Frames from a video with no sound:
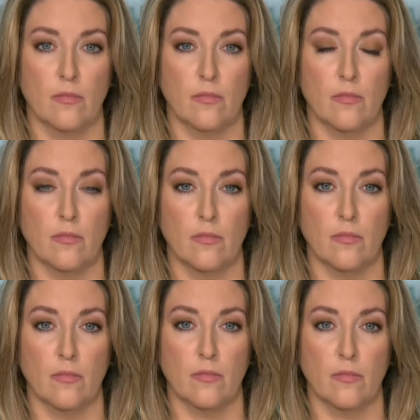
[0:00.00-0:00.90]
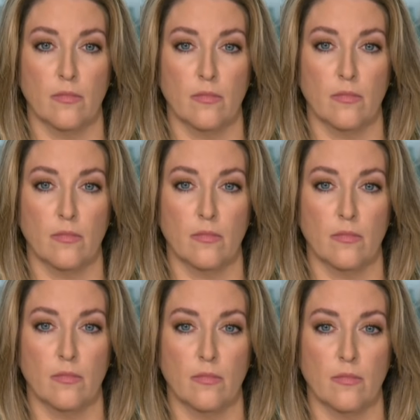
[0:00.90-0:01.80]

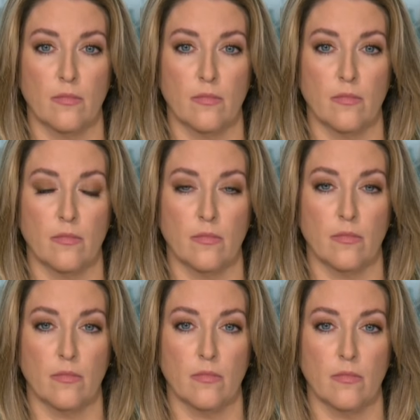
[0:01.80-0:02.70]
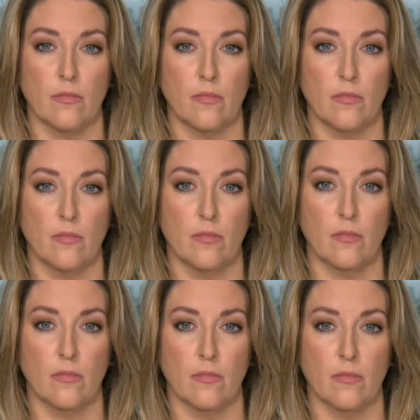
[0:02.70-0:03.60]

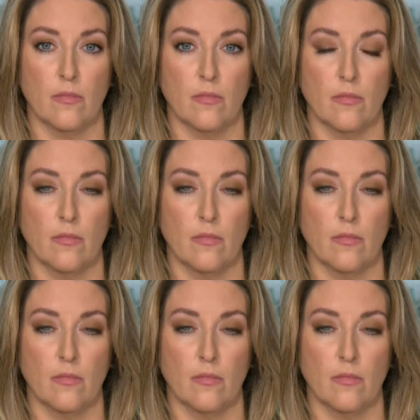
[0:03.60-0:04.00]
This person isn't speaking.